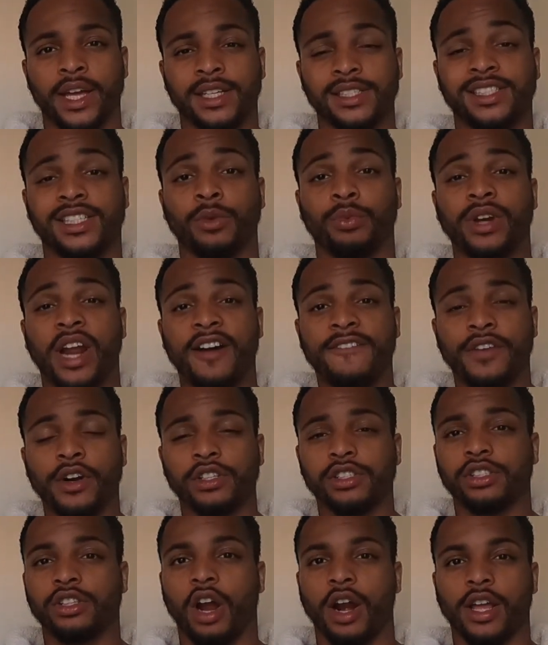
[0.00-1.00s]
See, when I
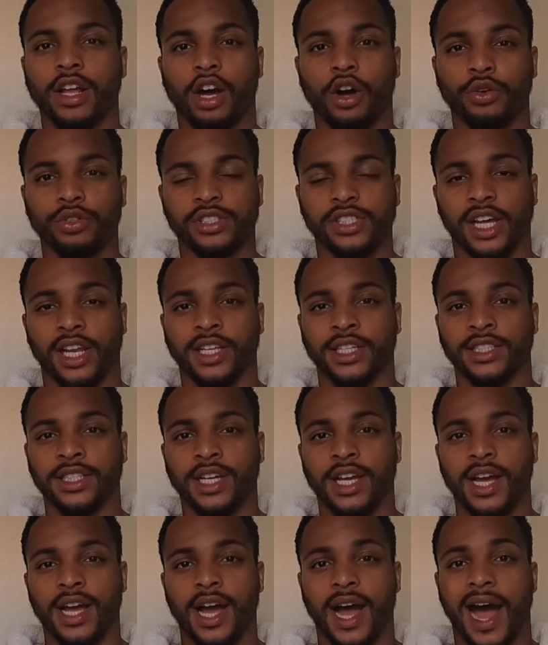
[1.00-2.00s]
first started
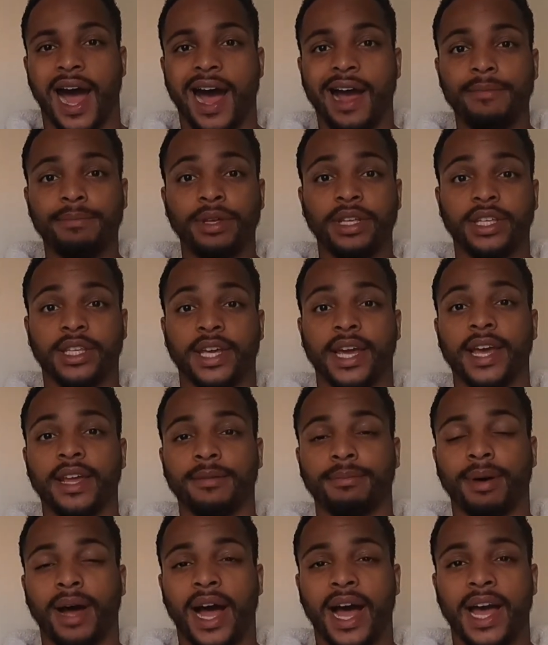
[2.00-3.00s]
wholesaling, I
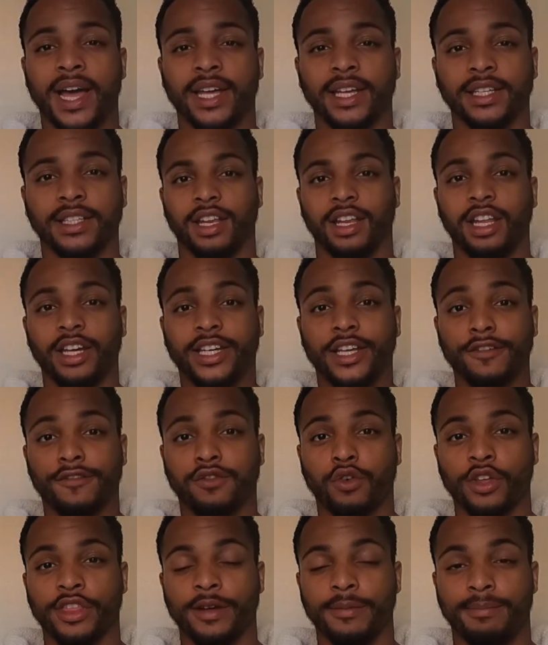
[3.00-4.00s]
began by looking
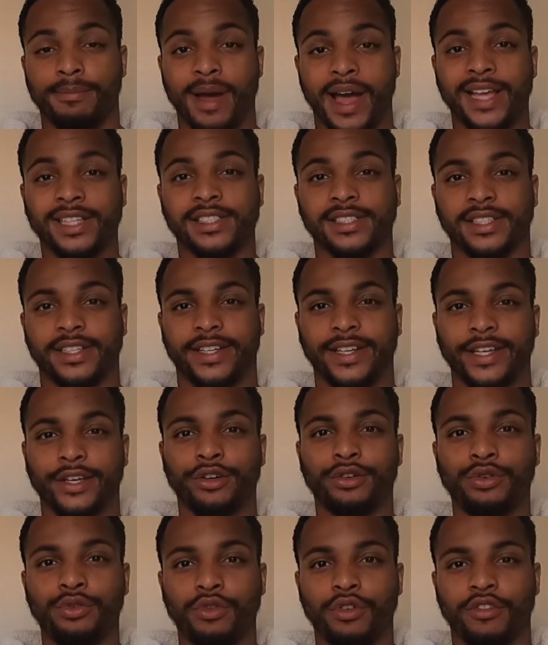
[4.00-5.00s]
for the best
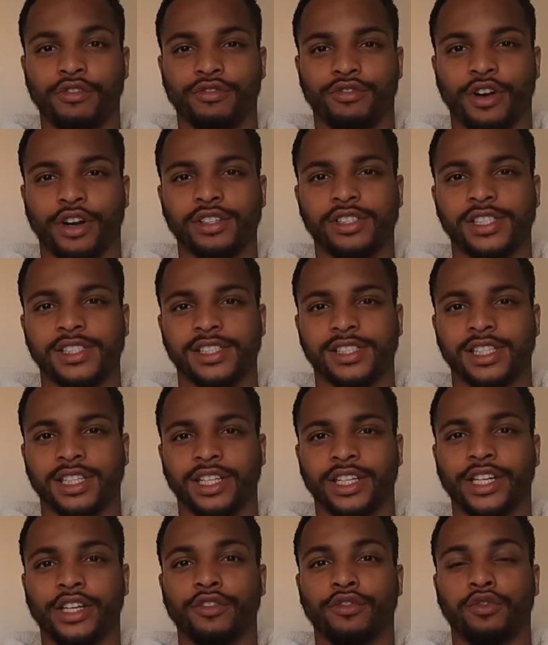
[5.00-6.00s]
deal versus
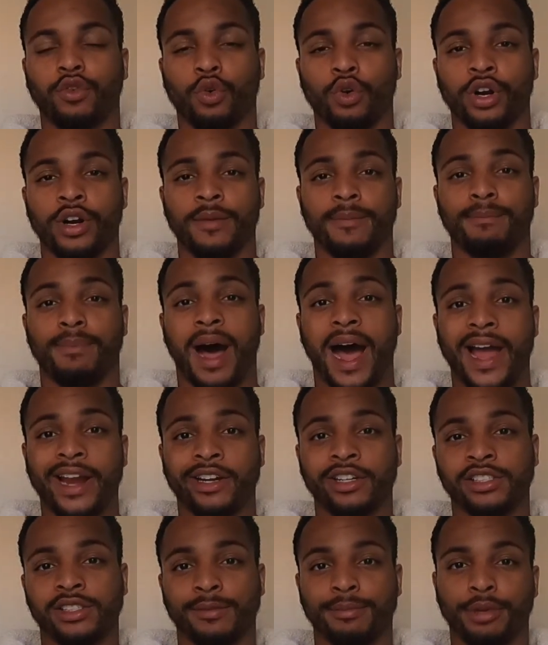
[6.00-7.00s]
looking for
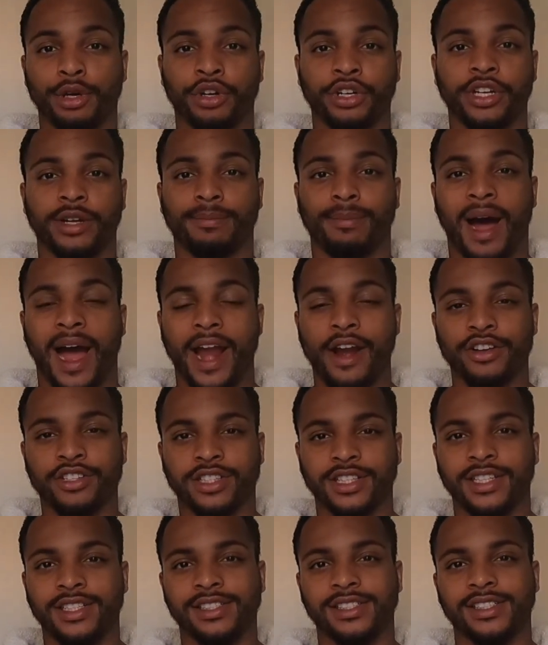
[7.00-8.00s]
buyers and building a
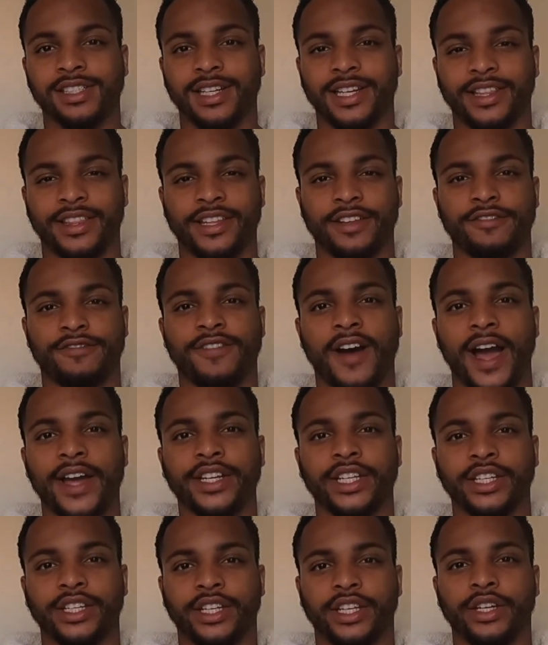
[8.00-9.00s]
buyers list and then
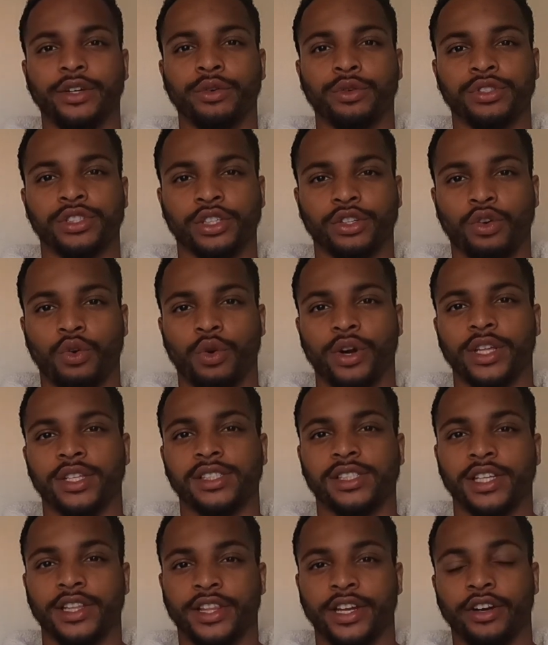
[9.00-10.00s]
finding deals according
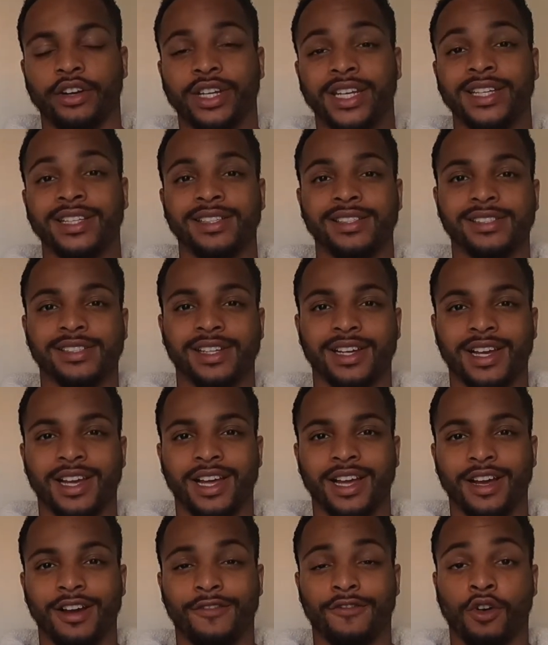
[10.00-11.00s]
to their needs.
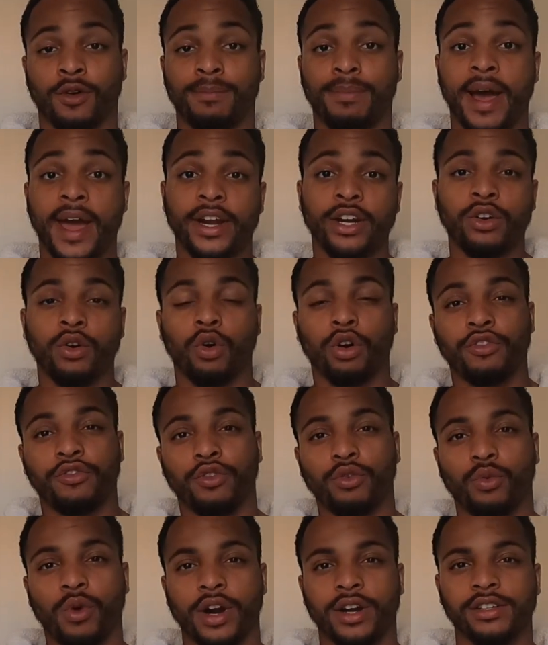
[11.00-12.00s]
For better or
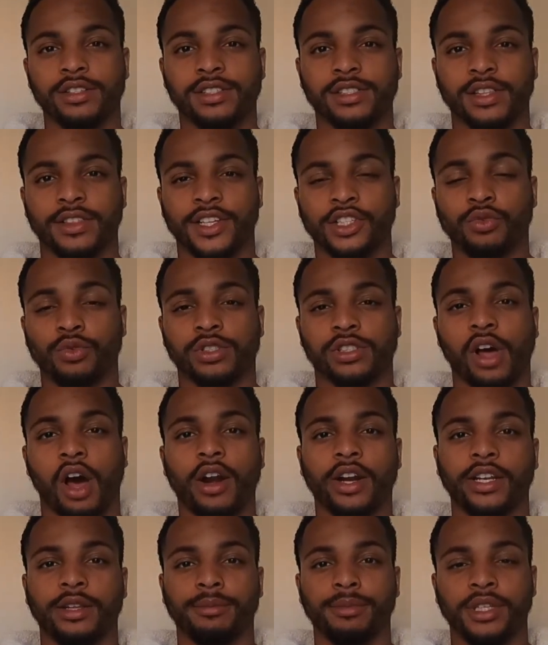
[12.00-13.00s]
for worse, this
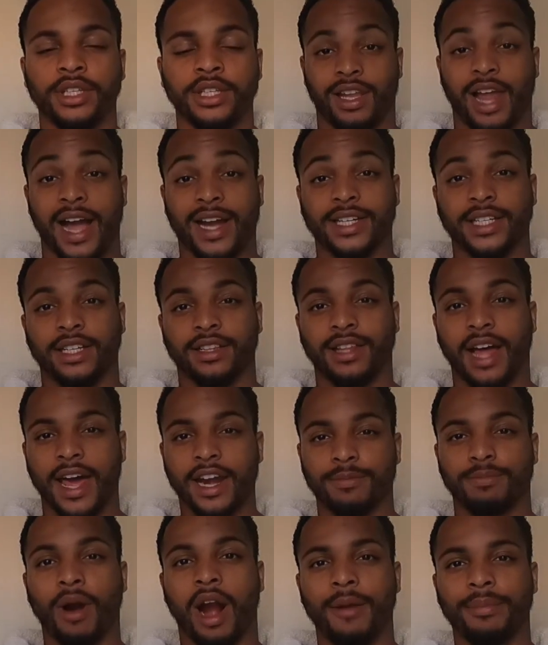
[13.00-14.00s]
resulted in me locking a lot
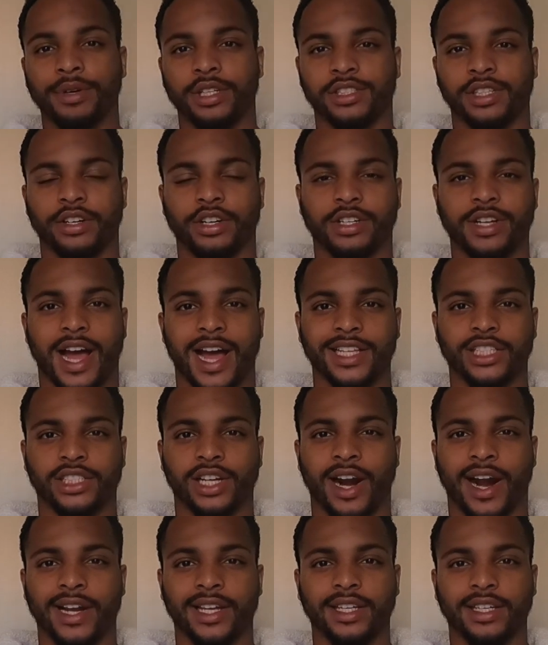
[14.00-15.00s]
of properties under
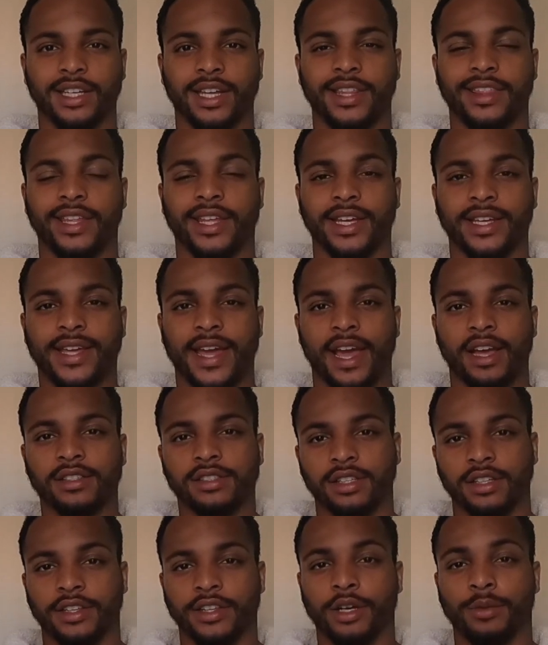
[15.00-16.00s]
contract and then
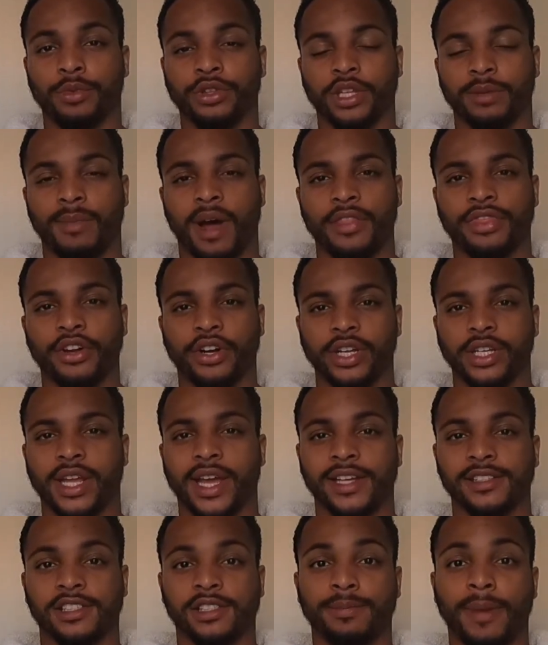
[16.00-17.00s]
canceling them within my
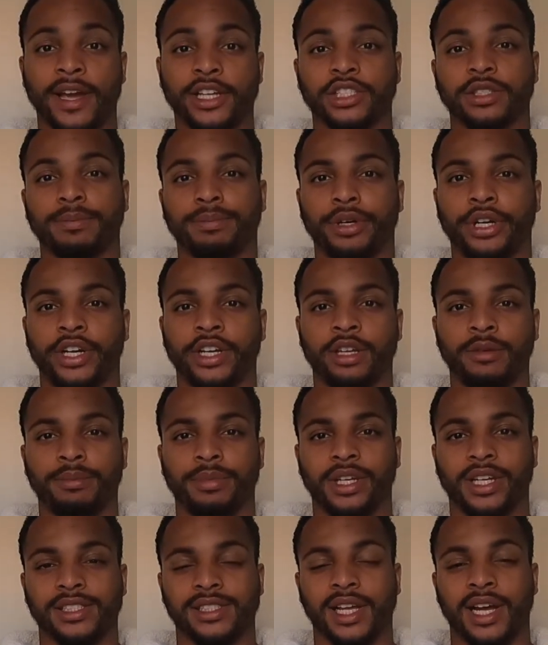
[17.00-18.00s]
30-day inspection period
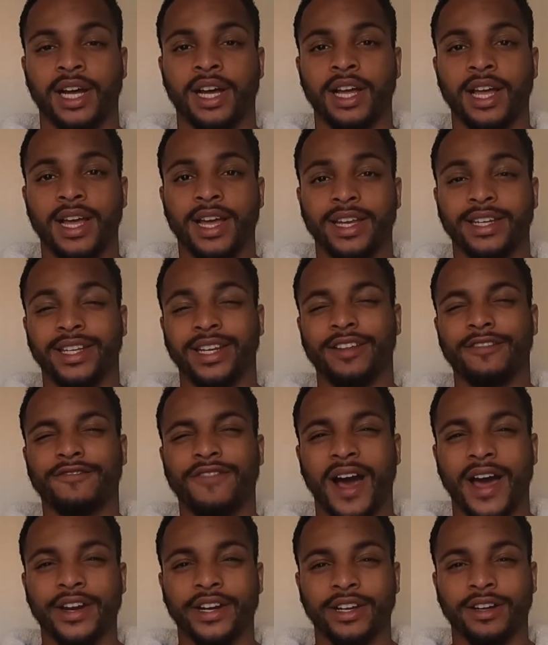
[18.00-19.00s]
because I didn't
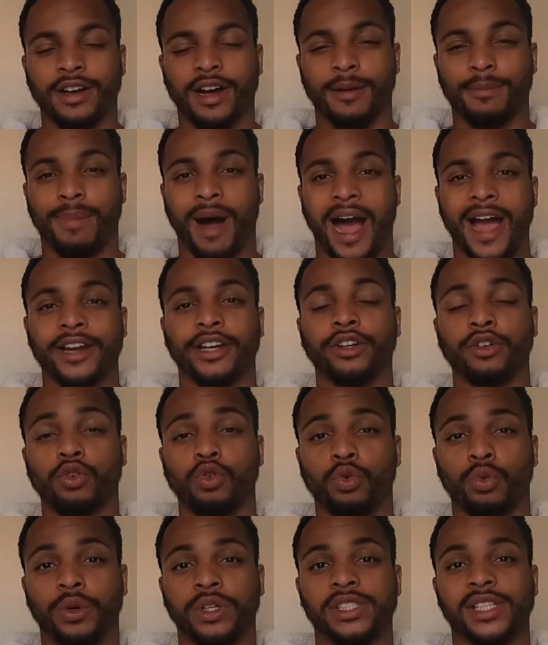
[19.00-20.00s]
find a buyer
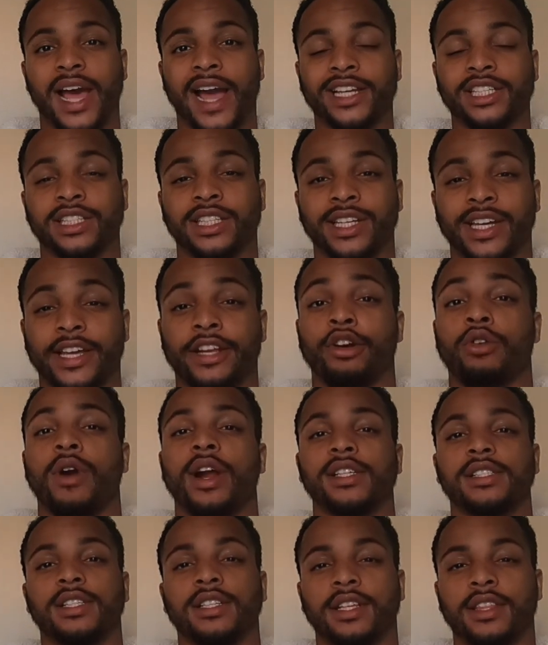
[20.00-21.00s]
who was actually
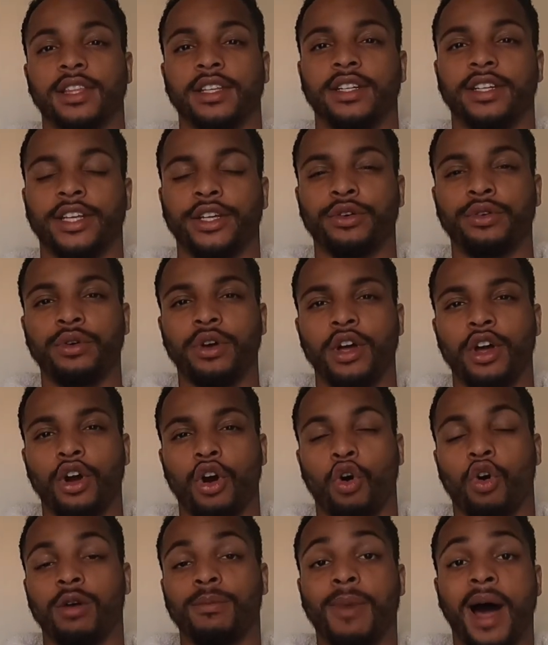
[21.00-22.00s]
interested in the deal
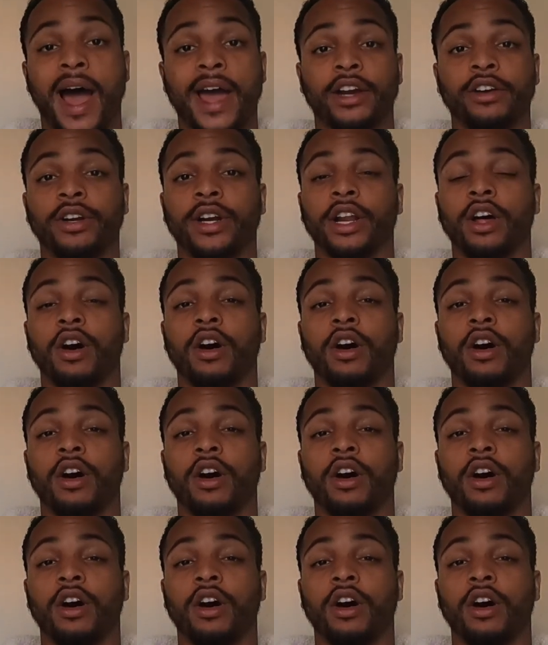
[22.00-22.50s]
or a buyer at